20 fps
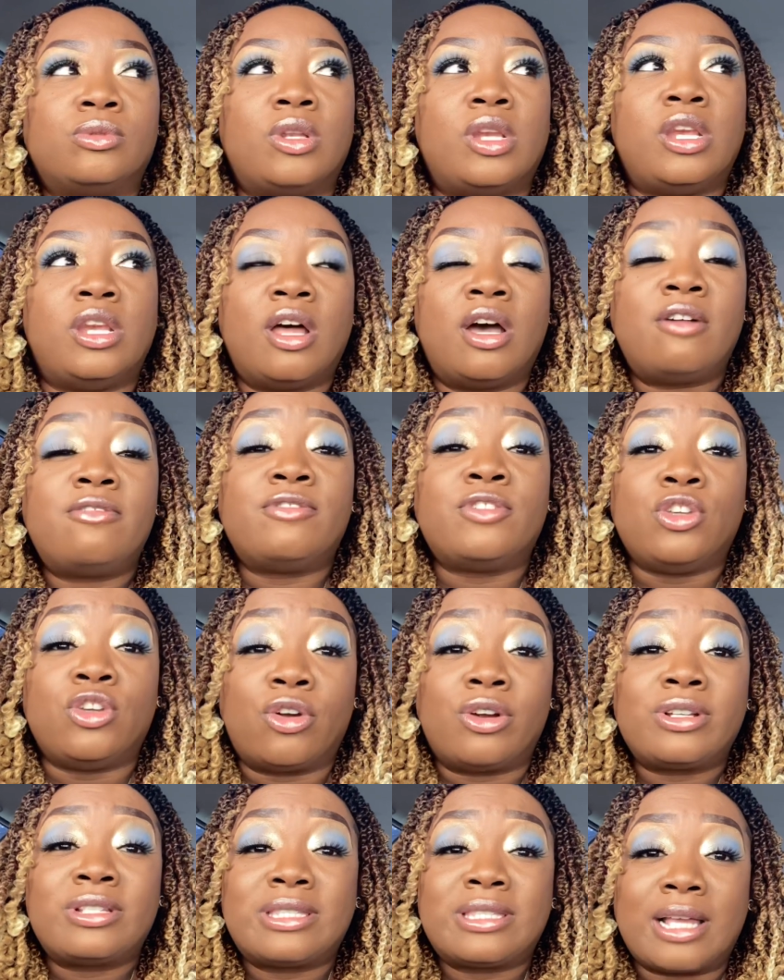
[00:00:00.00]
love
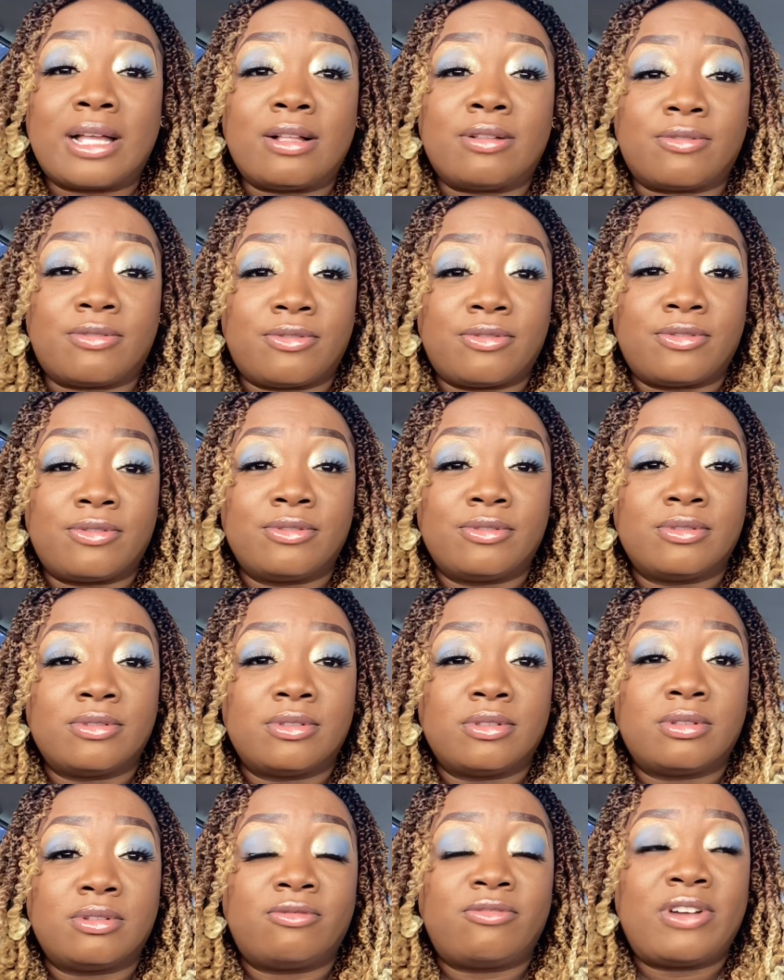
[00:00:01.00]
yourself.
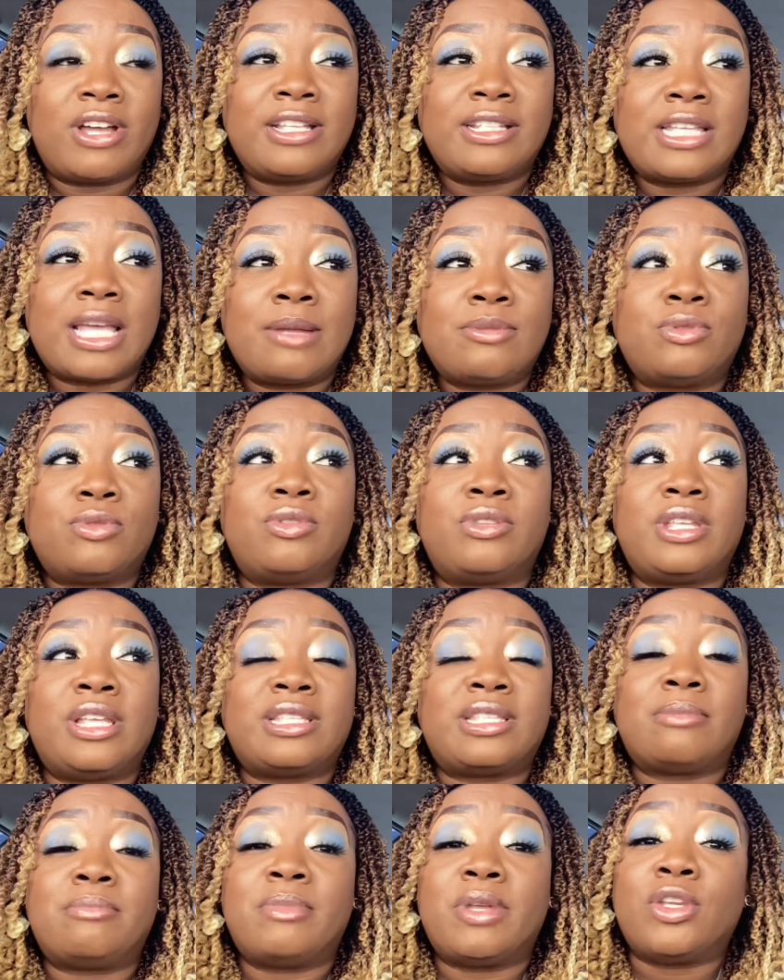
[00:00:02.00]
Find time to do
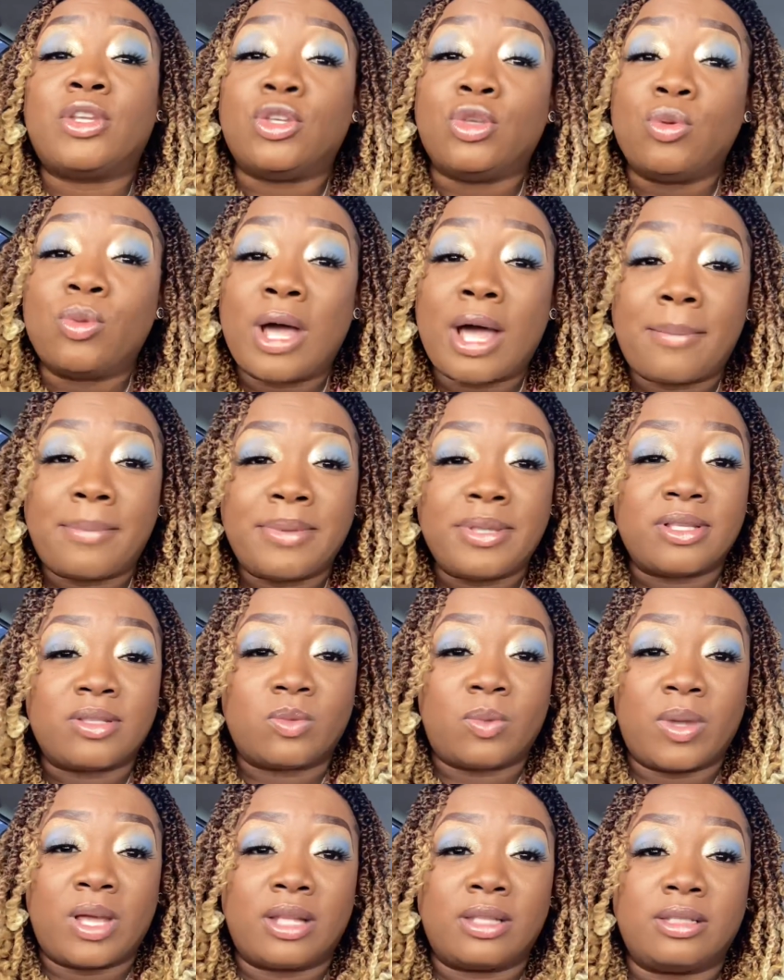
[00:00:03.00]
things that make you happy
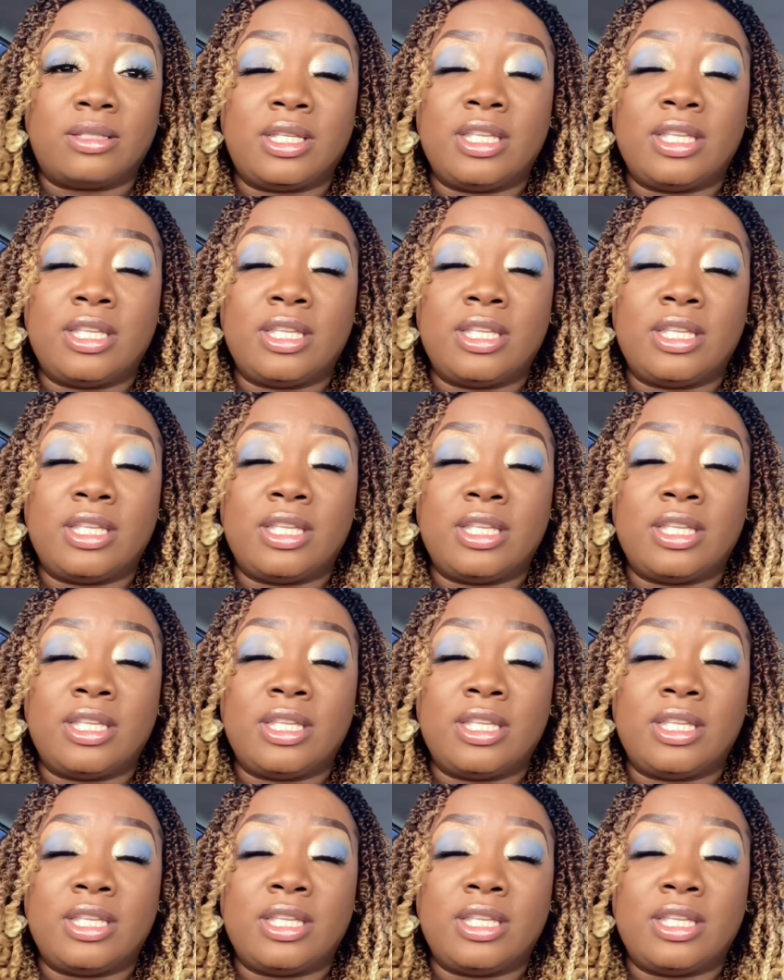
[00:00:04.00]
as well.